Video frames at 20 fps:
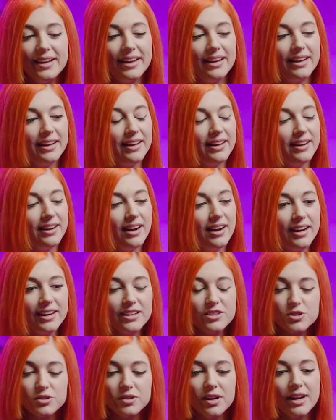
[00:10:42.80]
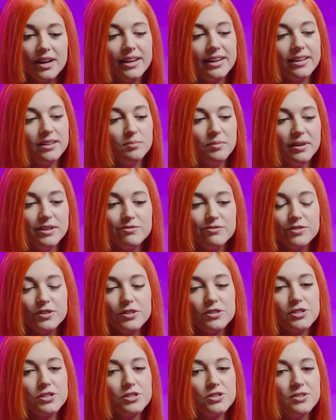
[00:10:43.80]
And I tried my
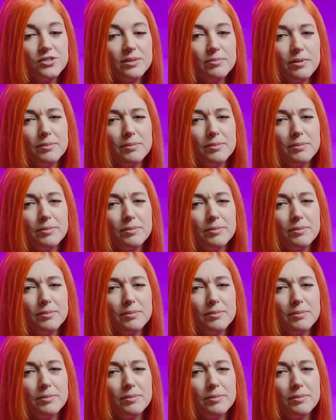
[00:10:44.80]
first stream.